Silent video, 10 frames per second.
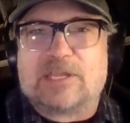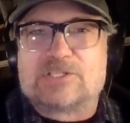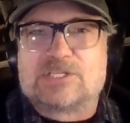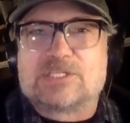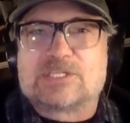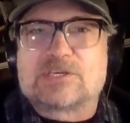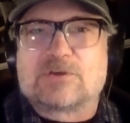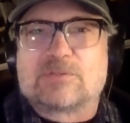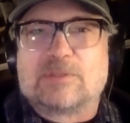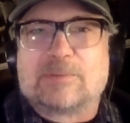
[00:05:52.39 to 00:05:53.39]
engines.
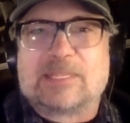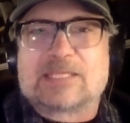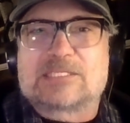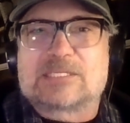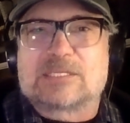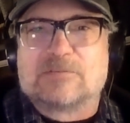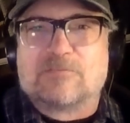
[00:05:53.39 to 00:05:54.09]
So I mean, that's